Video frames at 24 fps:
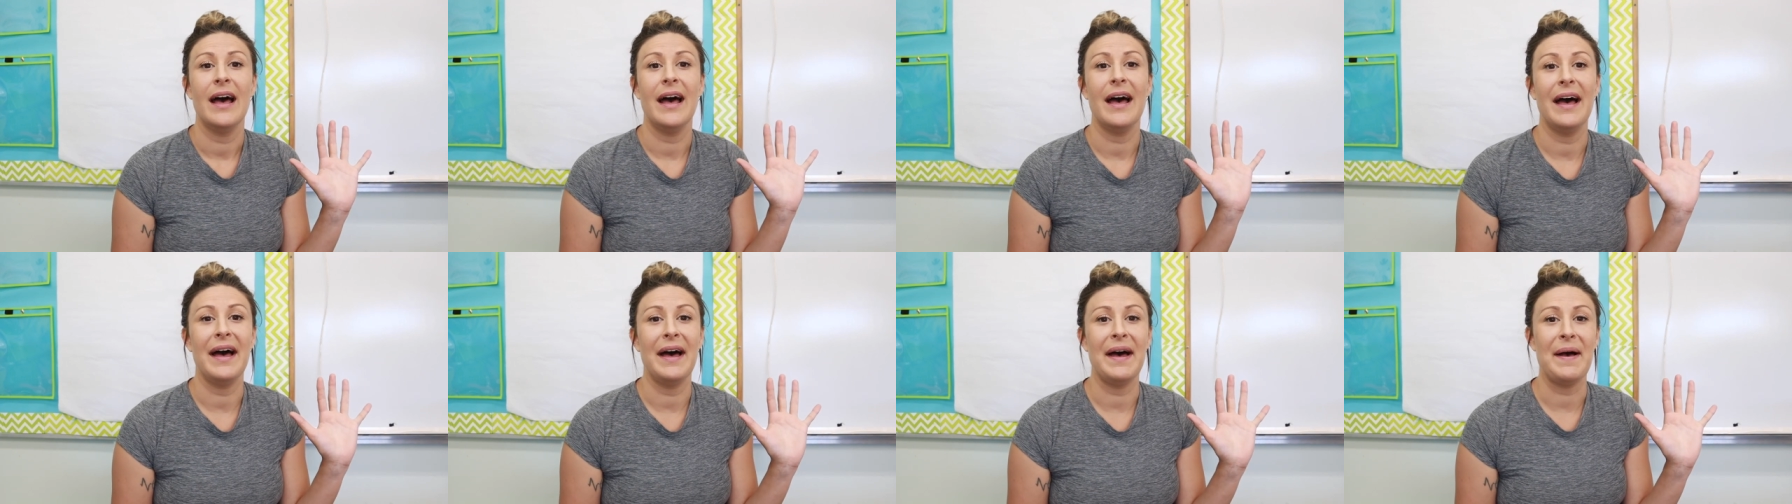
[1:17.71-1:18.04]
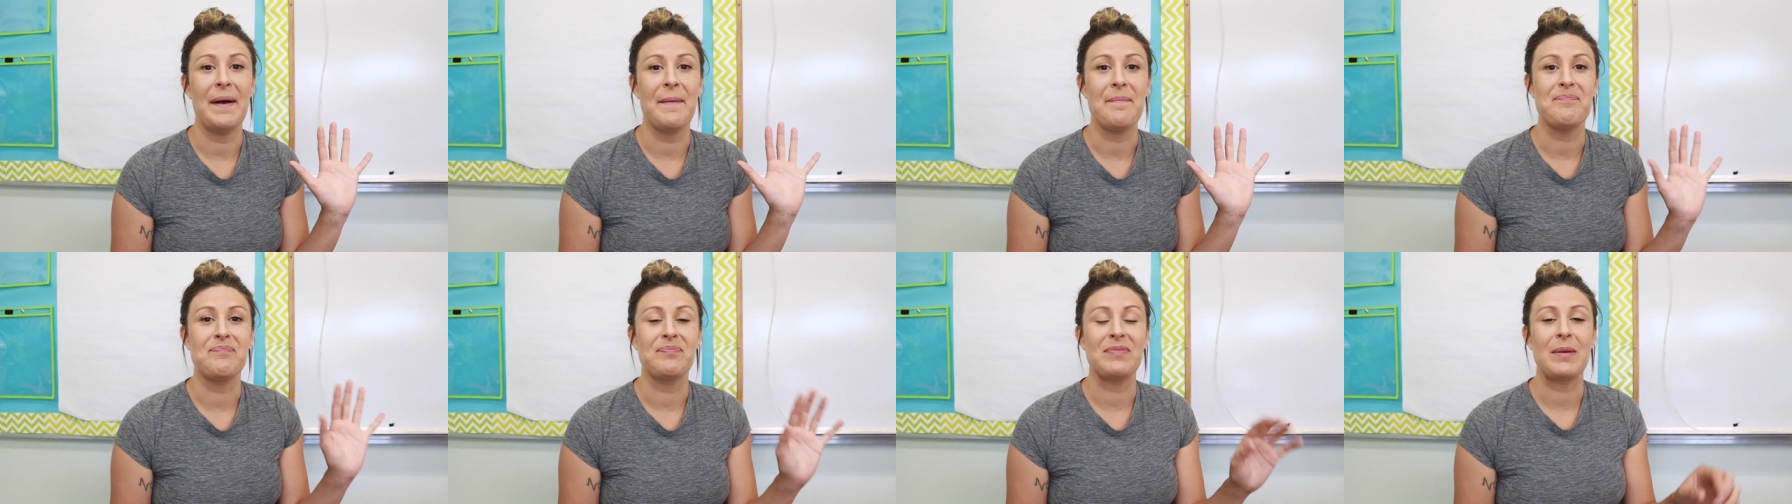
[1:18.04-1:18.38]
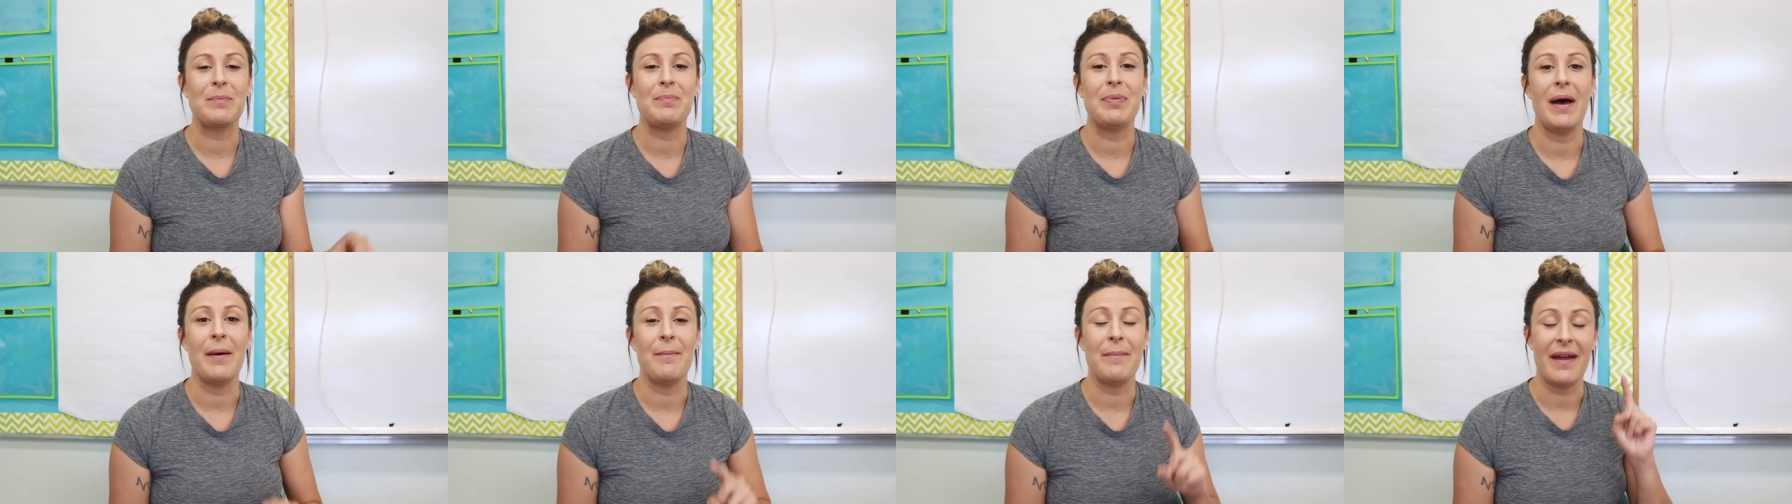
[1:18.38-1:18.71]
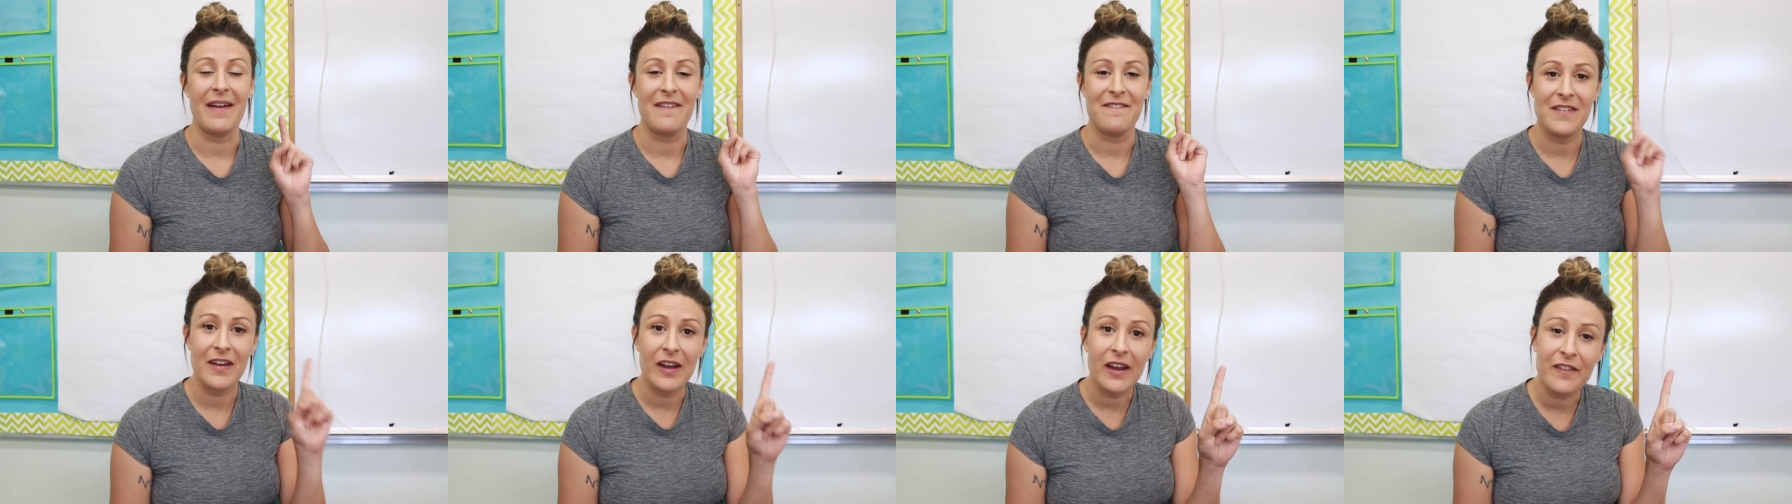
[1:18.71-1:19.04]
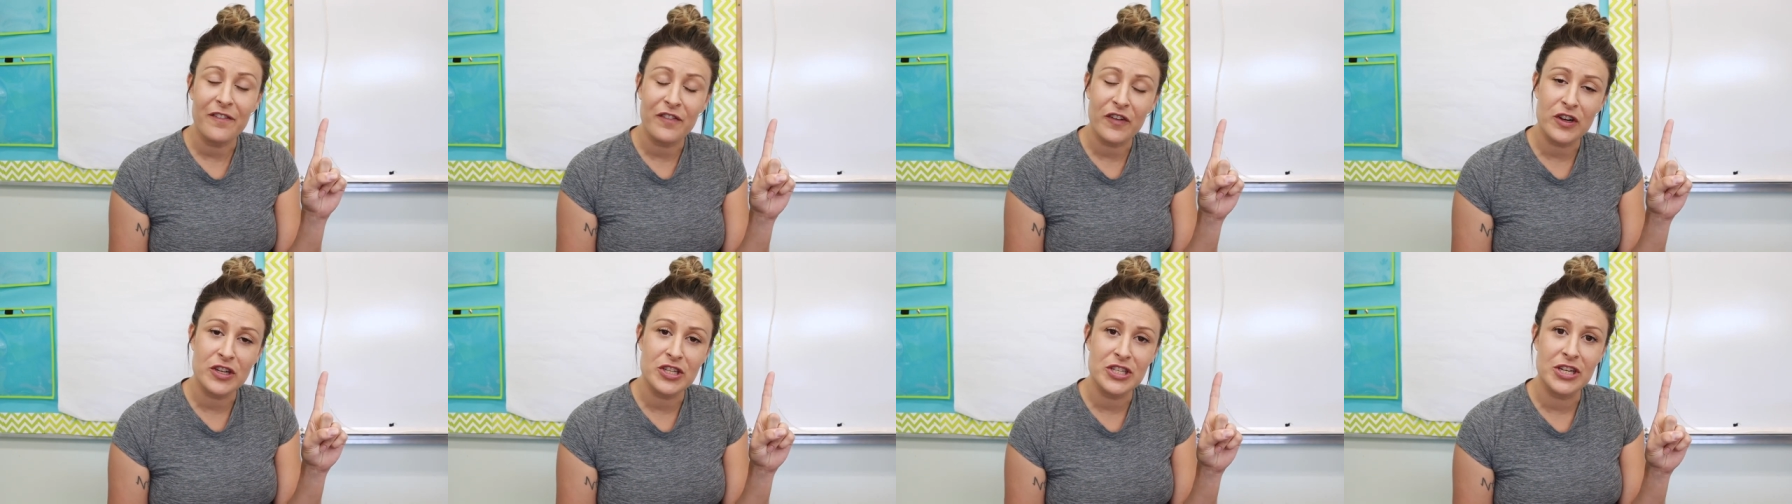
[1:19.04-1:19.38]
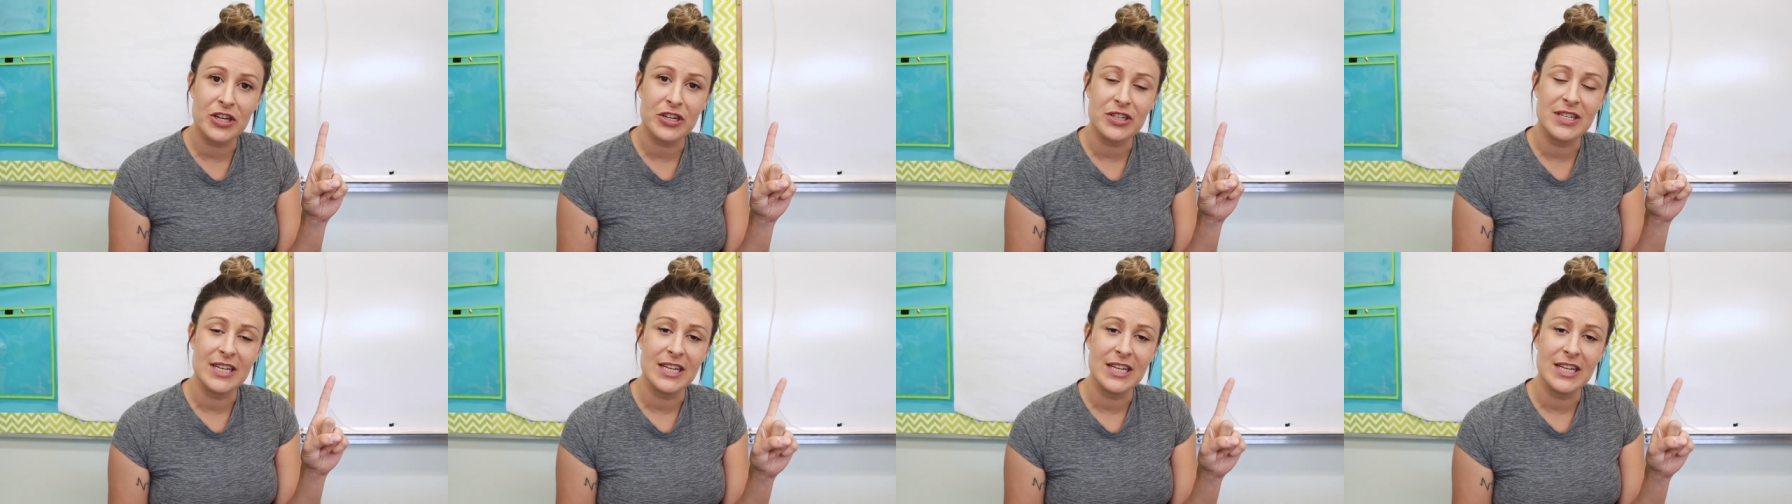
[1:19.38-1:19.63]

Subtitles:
But my very first year